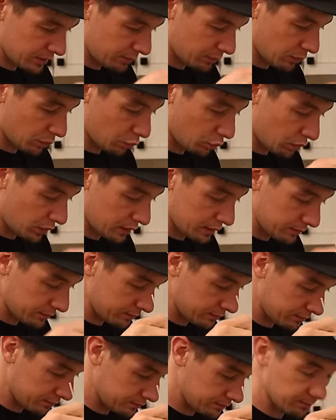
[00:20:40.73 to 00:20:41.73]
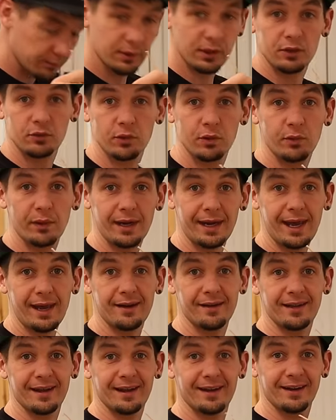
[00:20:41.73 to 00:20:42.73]
Number one, because we ran
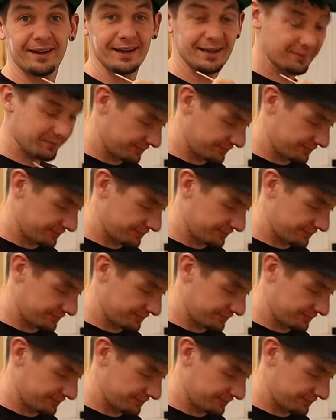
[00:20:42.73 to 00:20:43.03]
out of that honey.